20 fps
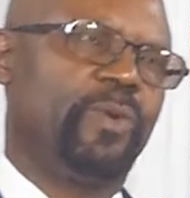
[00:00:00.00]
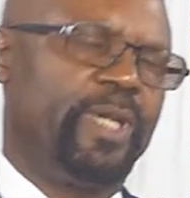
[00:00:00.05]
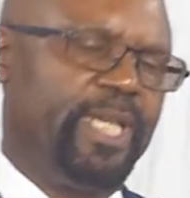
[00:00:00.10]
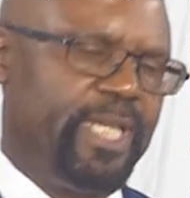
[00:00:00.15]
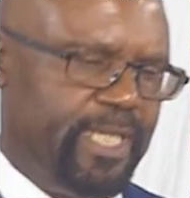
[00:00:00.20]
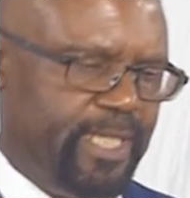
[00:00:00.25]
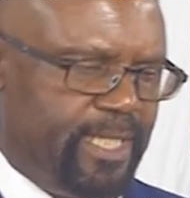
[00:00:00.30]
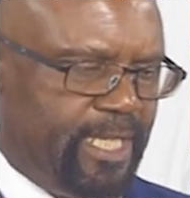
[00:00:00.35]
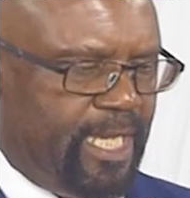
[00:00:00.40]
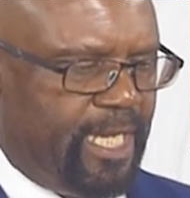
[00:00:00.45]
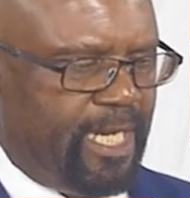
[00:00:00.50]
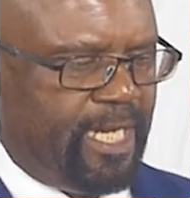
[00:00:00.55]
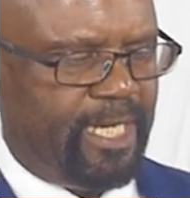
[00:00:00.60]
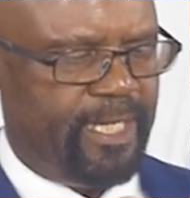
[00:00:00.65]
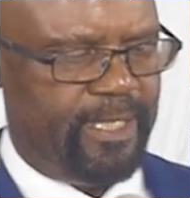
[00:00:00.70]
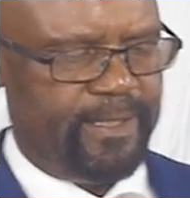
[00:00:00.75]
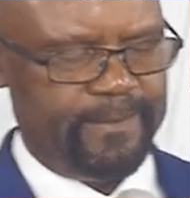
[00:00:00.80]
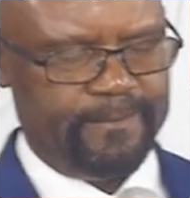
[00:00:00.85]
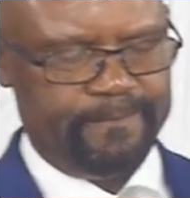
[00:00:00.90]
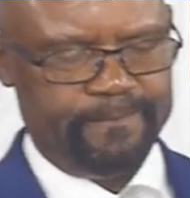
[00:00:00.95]
where
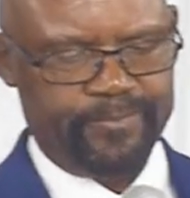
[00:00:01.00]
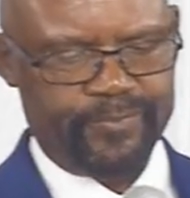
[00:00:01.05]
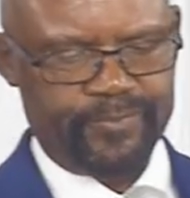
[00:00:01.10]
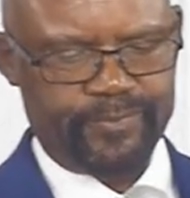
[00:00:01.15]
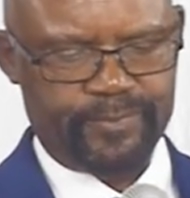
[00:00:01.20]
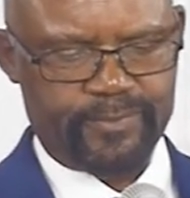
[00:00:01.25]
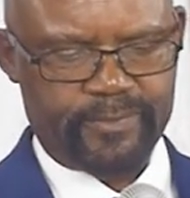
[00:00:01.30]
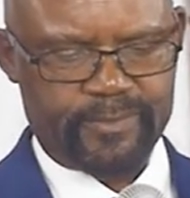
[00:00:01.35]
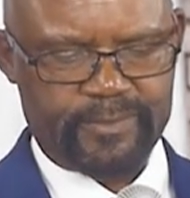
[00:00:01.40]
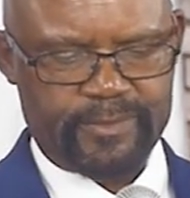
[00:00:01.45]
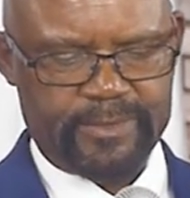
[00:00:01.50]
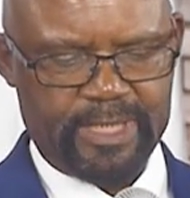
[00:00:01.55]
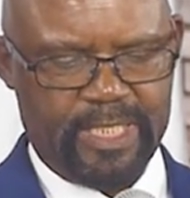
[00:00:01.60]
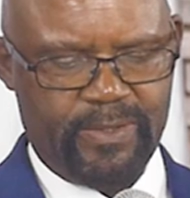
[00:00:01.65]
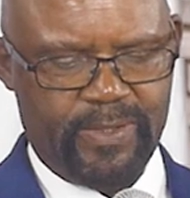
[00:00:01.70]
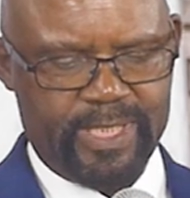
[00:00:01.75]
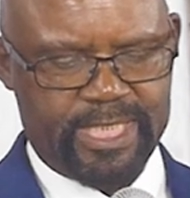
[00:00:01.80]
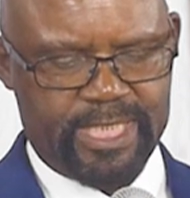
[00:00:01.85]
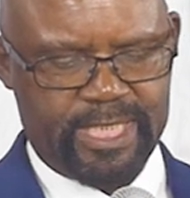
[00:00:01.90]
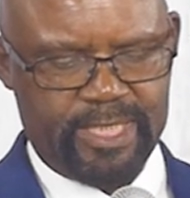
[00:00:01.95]
uh,
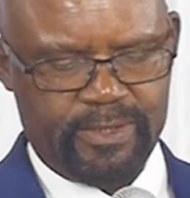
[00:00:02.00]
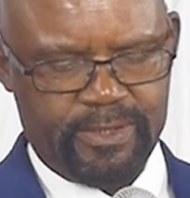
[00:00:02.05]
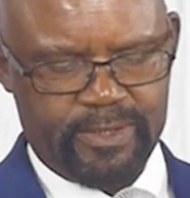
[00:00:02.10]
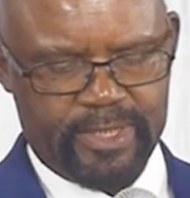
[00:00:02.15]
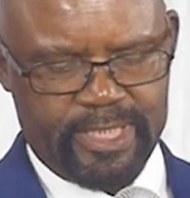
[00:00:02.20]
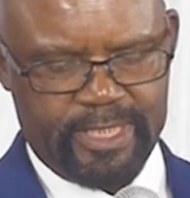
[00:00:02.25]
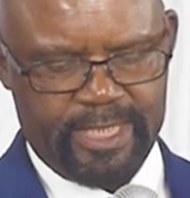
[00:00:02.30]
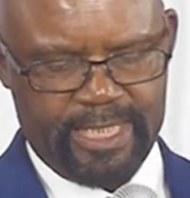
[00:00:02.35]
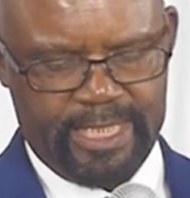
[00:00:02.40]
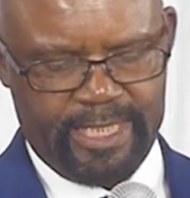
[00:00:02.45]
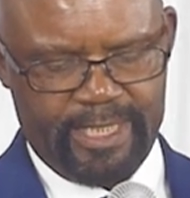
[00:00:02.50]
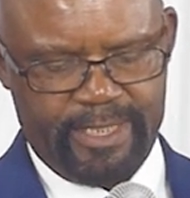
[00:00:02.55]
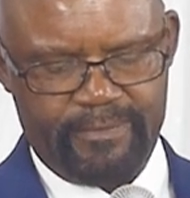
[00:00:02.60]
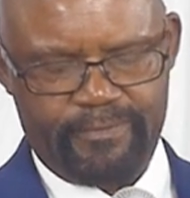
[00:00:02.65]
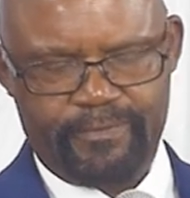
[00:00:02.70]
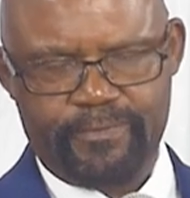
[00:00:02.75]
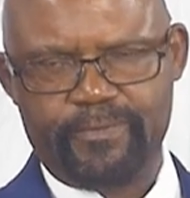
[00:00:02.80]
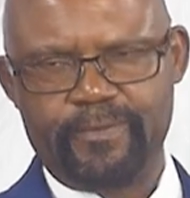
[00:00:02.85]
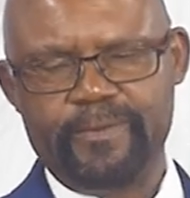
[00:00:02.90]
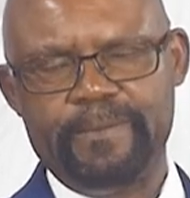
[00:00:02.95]
our children
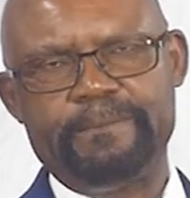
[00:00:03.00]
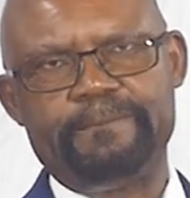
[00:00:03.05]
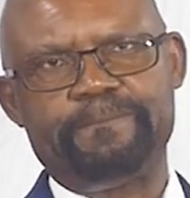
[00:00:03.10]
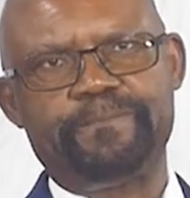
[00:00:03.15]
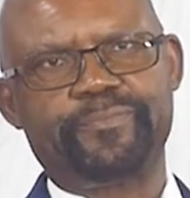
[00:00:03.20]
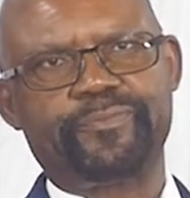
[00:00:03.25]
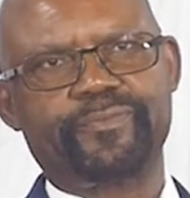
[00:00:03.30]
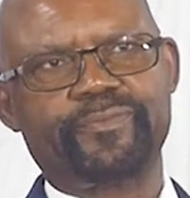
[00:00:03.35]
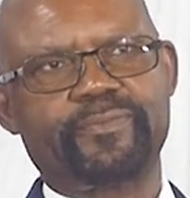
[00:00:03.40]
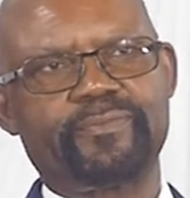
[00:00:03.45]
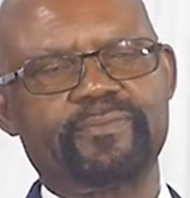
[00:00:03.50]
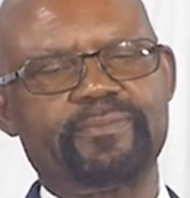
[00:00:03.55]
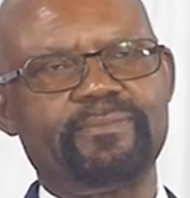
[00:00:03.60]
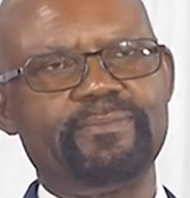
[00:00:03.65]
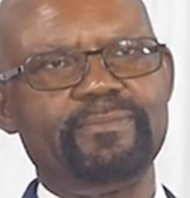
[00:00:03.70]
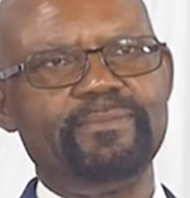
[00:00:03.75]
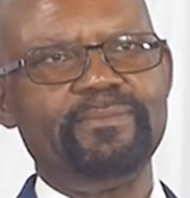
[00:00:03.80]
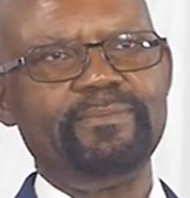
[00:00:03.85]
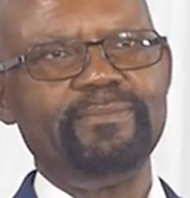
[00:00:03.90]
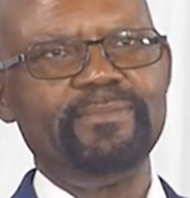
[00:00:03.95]
live,
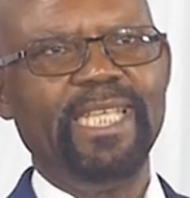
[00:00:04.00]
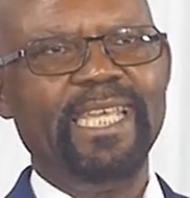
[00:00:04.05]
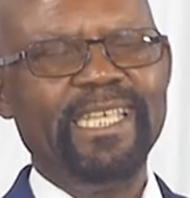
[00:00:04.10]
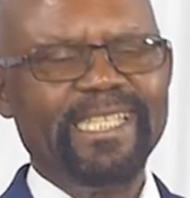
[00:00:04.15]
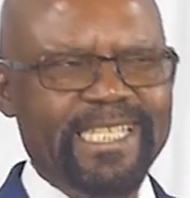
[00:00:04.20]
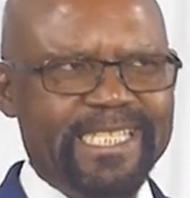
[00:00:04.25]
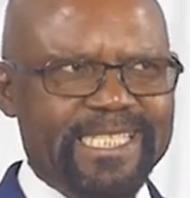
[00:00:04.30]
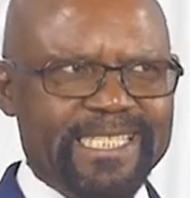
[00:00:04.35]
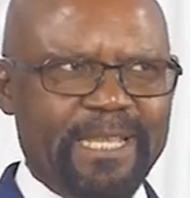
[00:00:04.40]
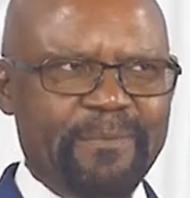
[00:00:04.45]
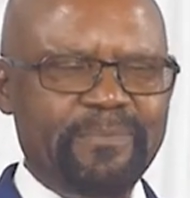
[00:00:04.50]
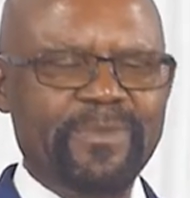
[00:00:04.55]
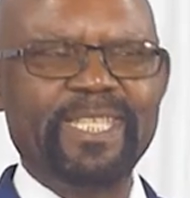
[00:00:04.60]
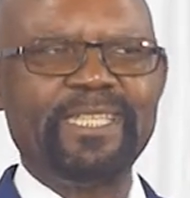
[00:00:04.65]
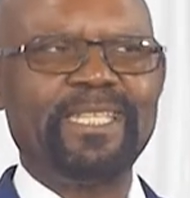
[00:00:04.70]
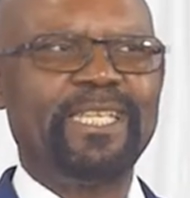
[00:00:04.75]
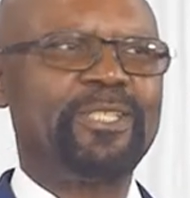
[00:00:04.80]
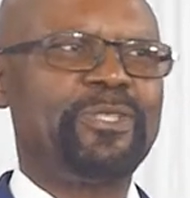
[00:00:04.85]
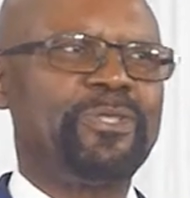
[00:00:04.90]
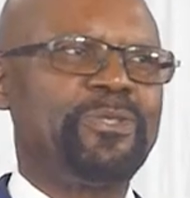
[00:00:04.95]
there's
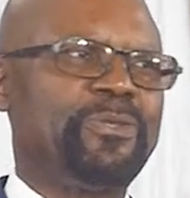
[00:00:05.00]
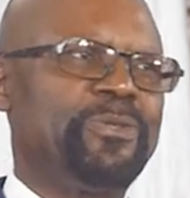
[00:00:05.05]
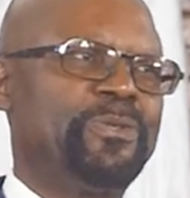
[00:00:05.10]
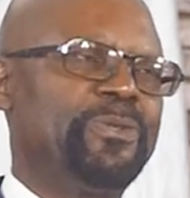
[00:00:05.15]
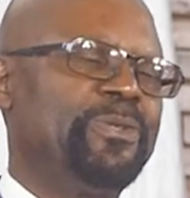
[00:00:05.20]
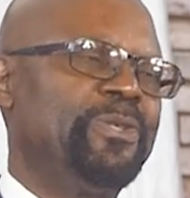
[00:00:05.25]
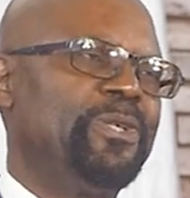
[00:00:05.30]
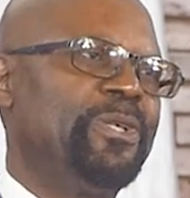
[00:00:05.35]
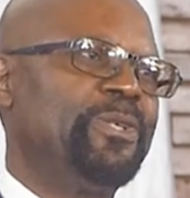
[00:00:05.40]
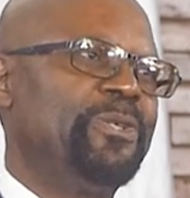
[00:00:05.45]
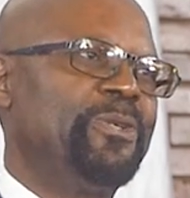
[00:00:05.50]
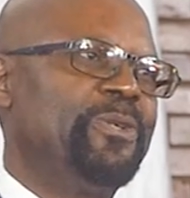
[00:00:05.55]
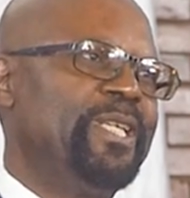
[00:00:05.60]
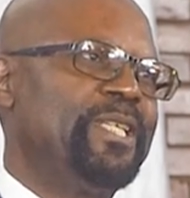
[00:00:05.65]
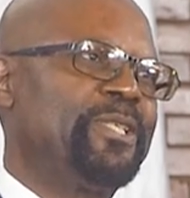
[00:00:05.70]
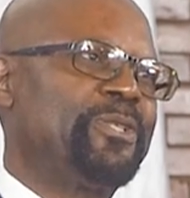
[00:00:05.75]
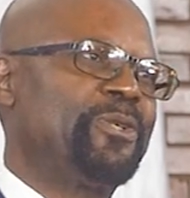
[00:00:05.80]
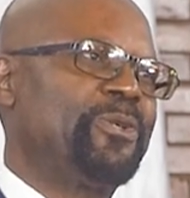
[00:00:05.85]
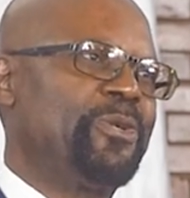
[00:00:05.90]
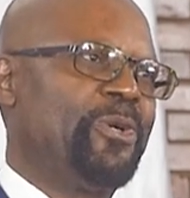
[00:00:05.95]
something that you, you
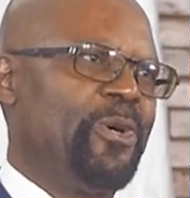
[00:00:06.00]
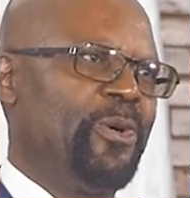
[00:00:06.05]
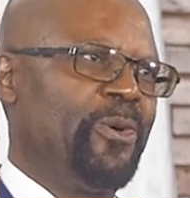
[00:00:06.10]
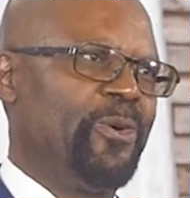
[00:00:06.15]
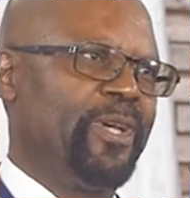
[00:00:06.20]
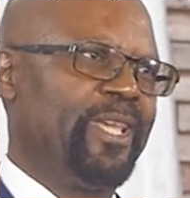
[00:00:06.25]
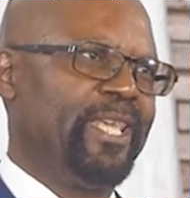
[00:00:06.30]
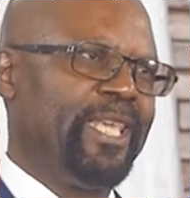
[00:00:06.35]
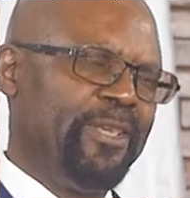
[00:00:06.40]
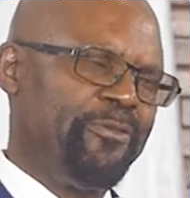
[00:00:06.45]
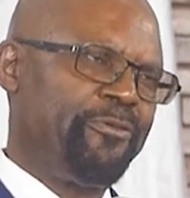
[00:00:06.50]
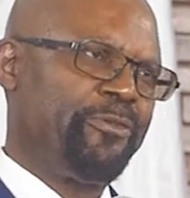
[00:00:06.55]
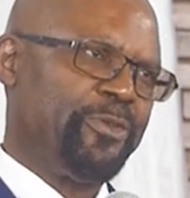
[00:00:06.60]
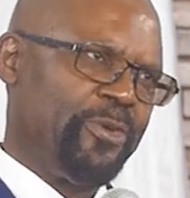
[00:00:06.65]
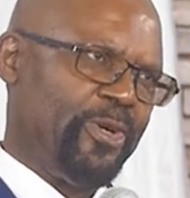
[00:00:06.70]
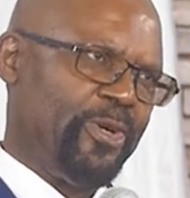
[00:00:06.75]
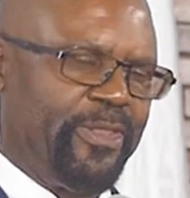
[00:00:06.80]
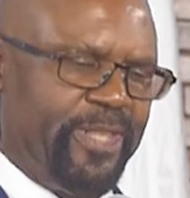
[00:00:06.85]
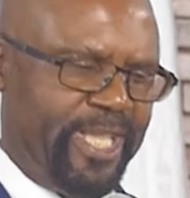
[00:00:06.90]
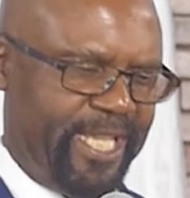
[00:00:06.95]
need to know if
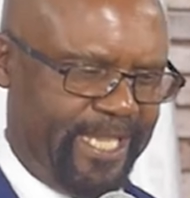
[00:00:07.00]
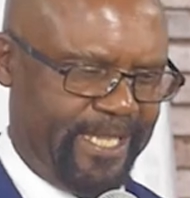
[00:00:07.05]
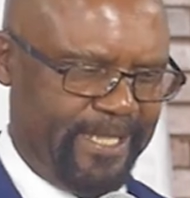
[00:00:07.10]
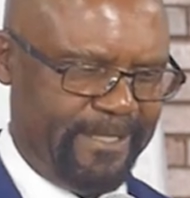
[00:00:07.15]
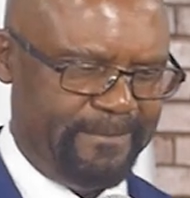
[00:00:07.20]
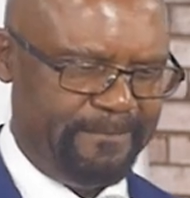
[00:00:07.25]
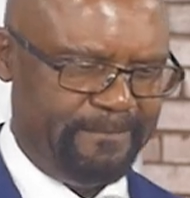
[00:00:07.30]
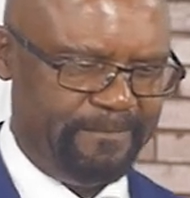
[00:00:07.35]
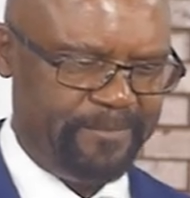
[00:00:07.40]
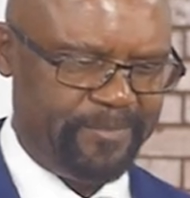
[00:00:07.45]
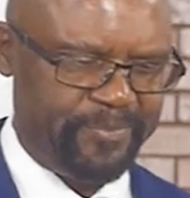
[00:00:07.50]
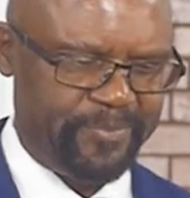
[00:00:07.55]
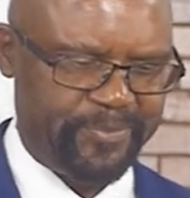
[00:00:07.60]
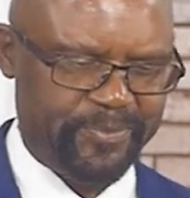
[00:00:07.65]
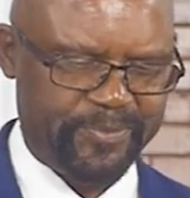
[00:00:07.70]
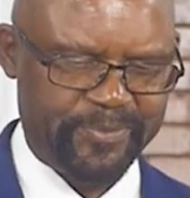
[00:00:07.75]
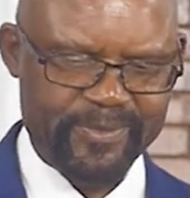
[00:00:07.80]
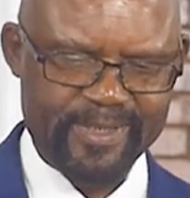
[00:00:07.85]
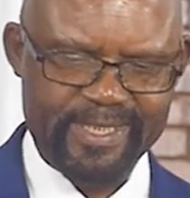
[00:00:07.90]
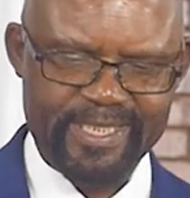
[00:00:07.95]
there
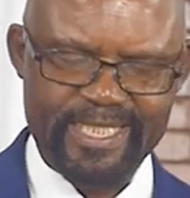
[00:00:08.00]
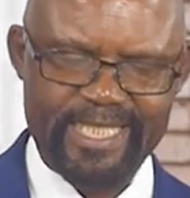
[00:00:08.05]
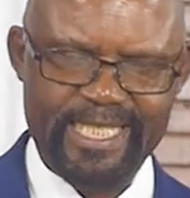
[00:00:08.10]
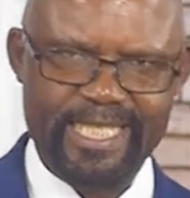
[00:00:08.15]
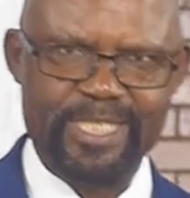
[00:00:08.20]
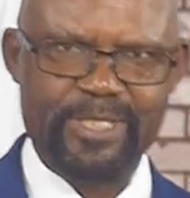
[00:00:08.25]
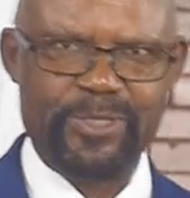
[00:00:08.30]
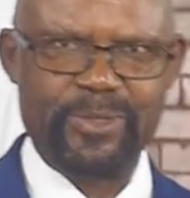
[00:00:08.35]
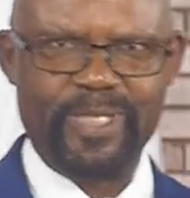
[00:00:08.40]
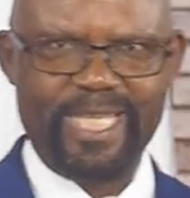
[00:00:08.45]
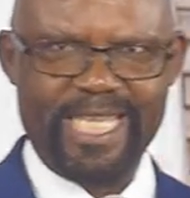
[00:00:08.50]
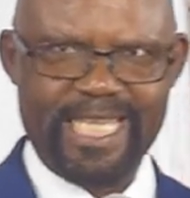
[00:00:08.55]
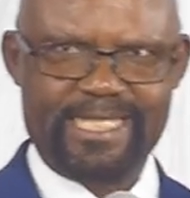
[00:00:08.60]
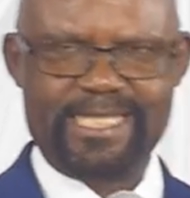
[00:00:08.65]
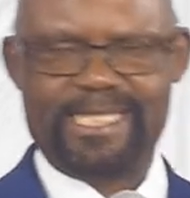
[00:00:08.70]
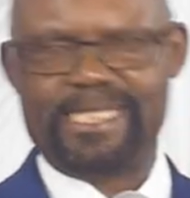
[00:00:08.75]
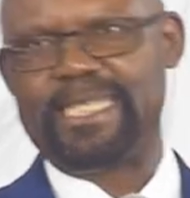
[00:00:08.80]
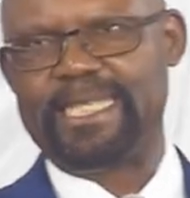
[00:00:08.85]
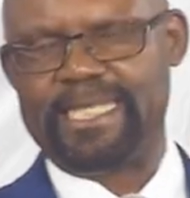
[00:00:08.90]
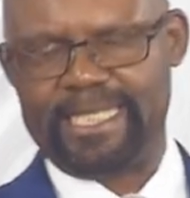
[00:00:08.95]
and you get
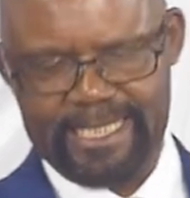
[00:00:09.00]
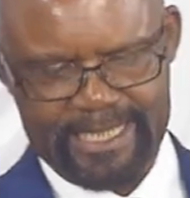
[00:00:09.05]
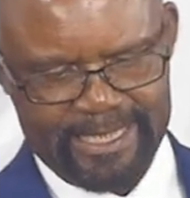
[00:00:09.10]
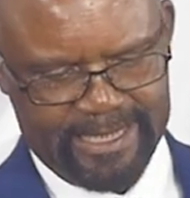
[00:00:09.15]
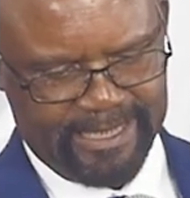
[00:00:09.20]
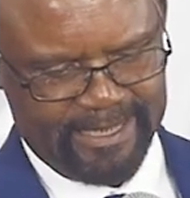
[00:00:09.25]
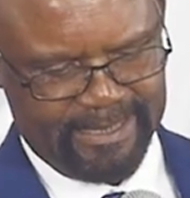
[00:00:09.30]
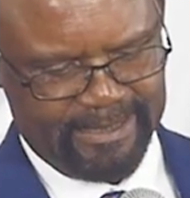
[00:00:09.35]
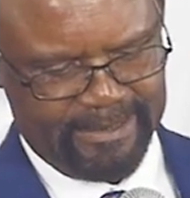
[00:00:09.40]
sick.